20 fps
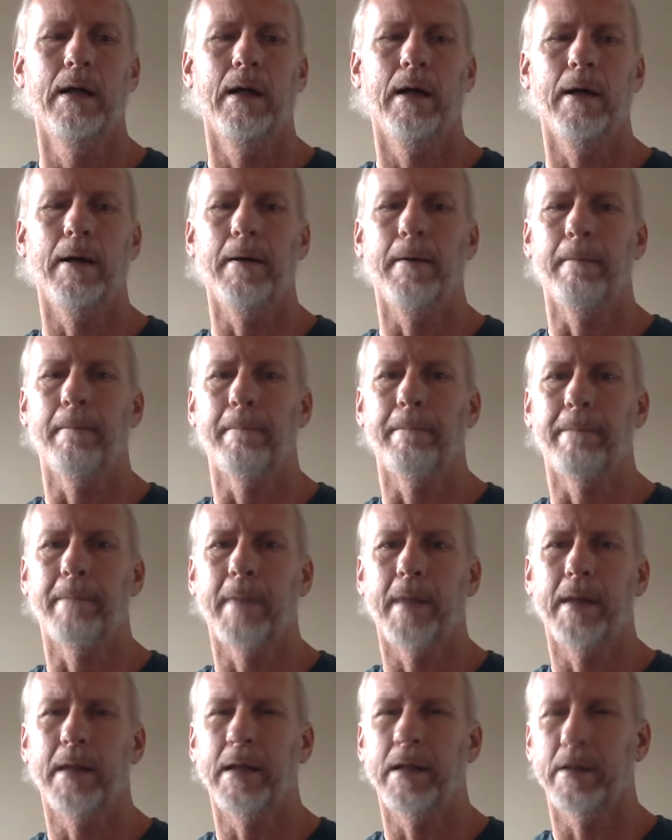
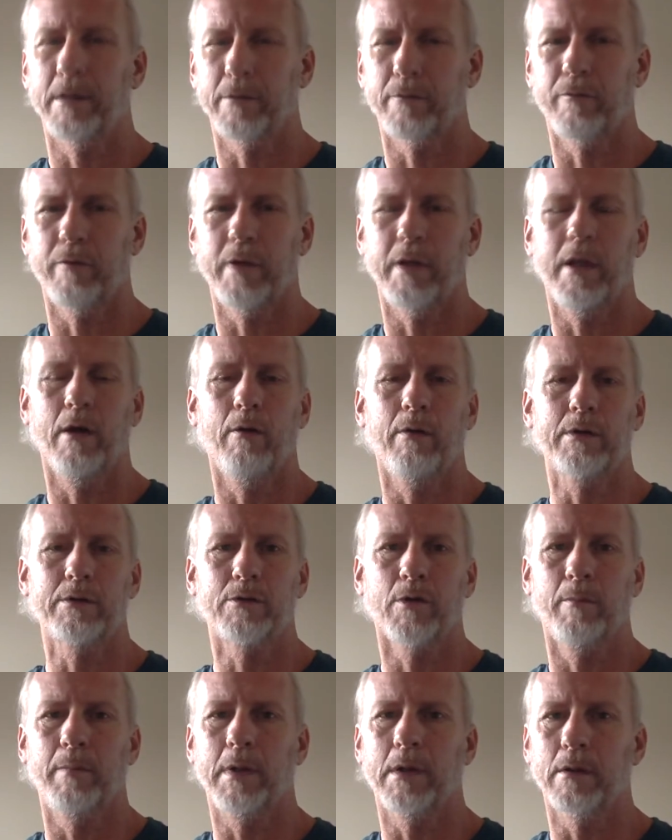And again, this video is
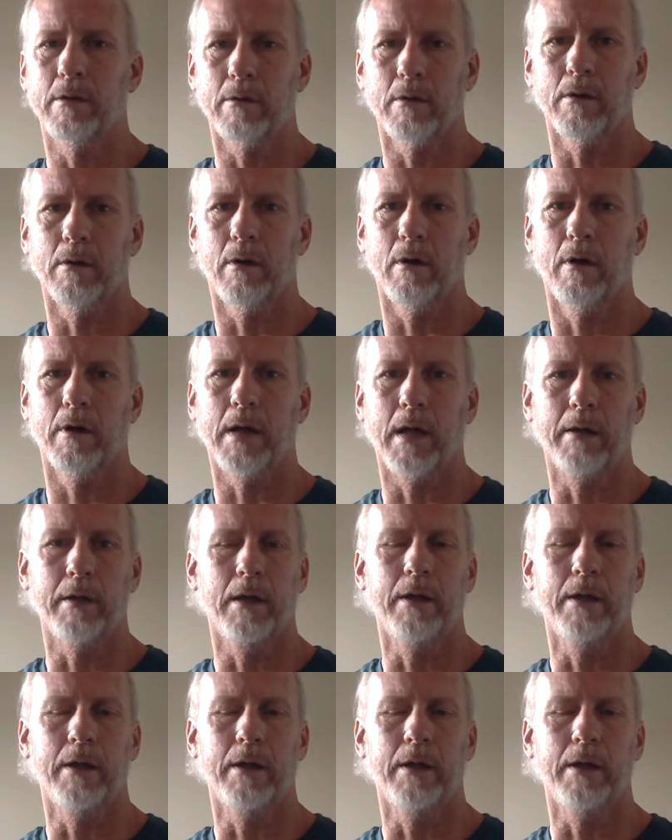going to be a little long.